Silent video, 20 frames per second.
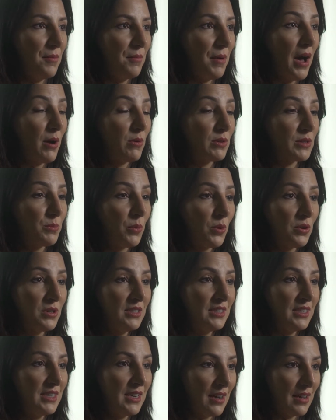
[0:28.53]
I was born
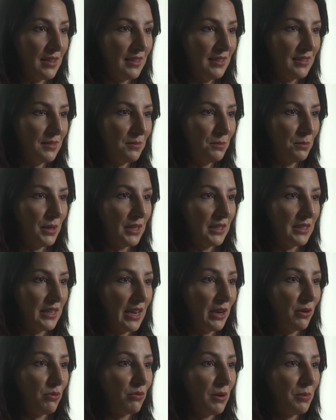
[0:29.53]
in Riyadh, but
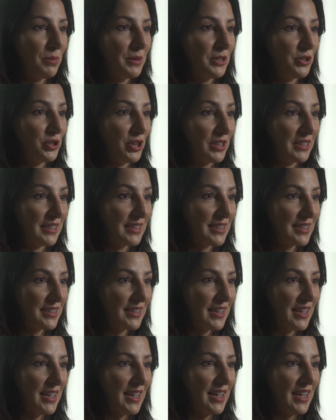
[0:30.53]
I grew up in Jeddah
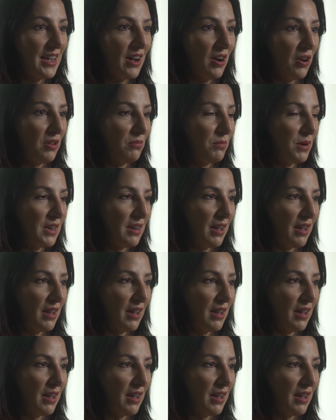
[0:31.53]
all my